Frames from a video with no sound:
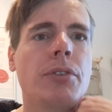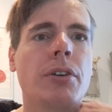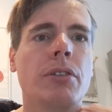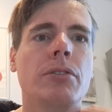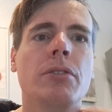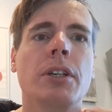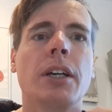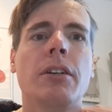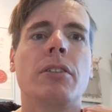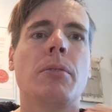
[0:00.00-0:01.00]
So
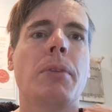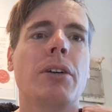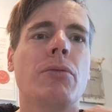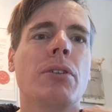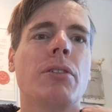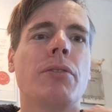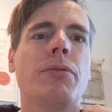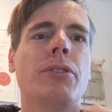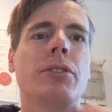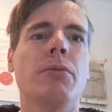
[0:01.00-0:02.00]
together it's about
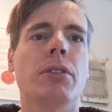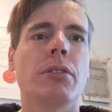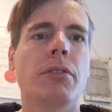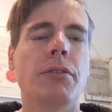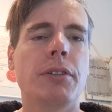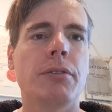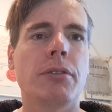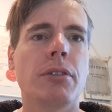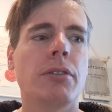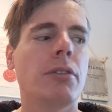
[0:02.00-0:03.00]
140,
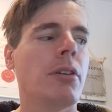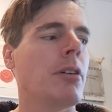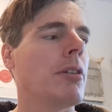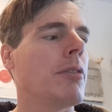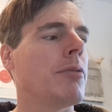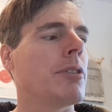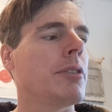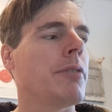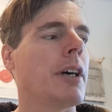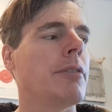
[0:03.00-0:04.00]

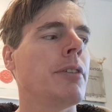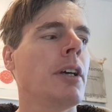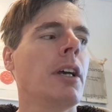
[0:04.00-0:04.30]
145.